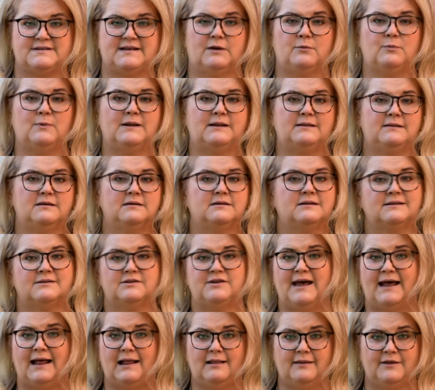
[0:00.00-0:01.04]
They will
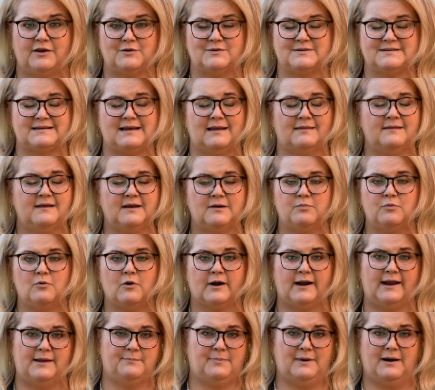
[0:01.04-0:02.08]
tell you something
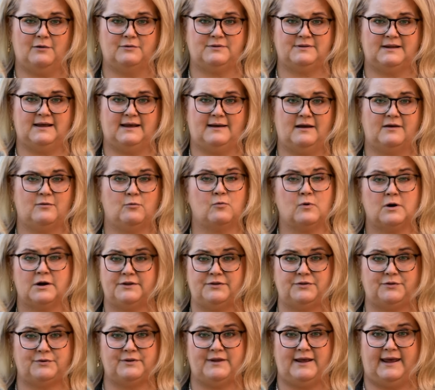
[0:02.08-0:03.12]
more about the
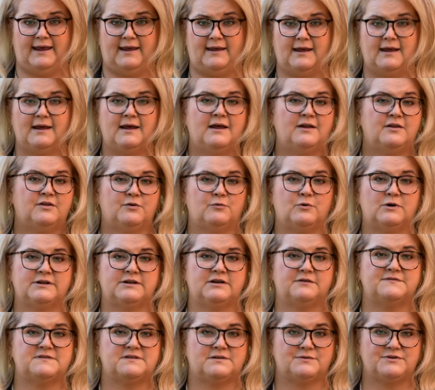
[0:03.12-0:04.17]
world today, the
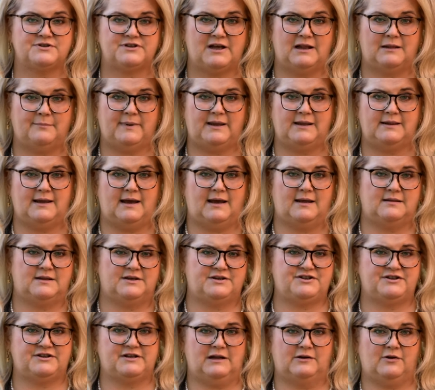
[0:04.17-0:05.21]
world of social media and
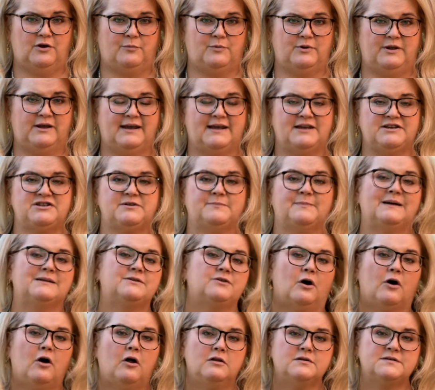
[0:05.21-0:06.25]
digital communication,
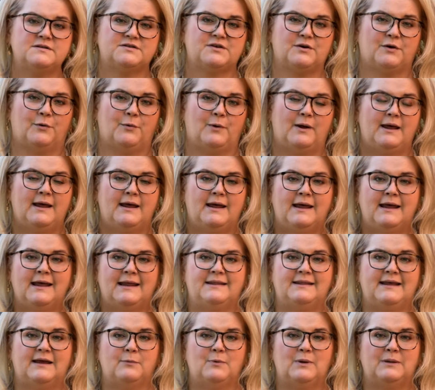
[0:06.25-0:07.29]
but also
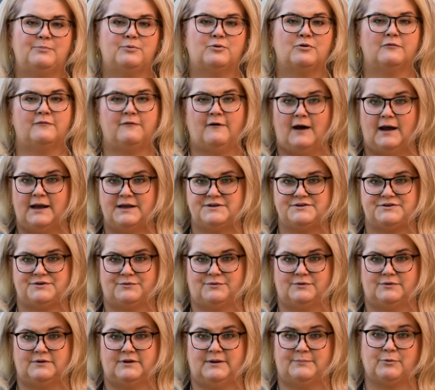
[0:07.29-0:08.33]
they will provide
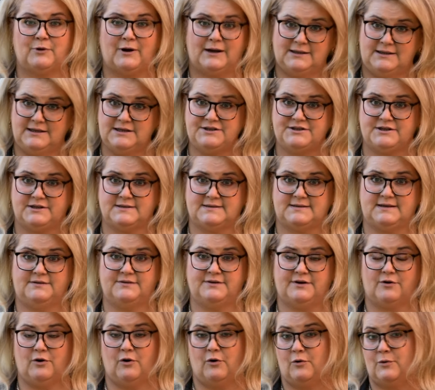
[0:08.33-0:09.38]
you the practitioners in
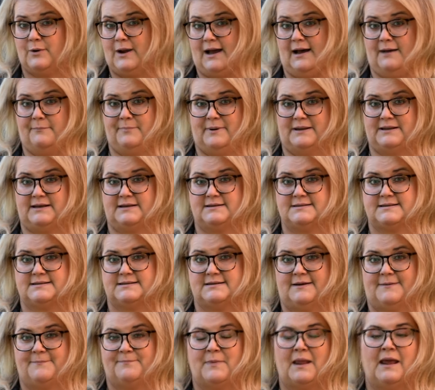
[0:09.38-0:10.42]
their own companies.
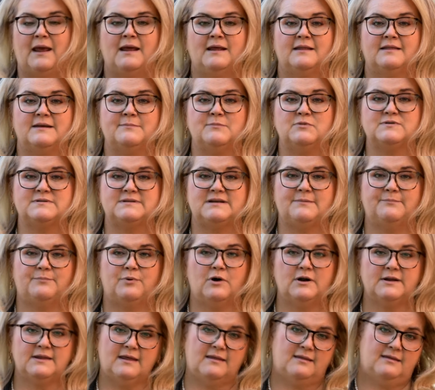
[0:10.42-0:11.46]
The most
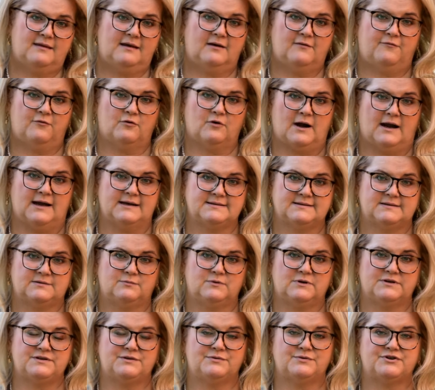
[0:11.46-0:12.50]
important thing for us
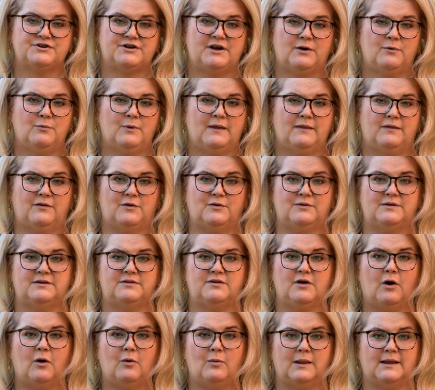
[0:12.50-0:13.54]
was to share with you the
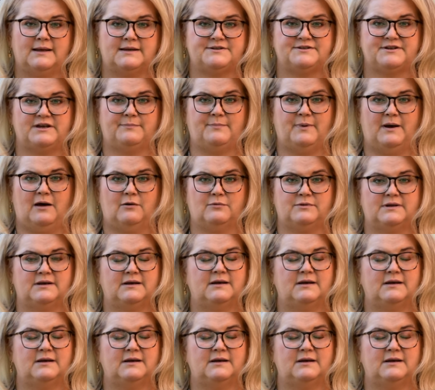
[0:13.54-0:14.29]
knowledge about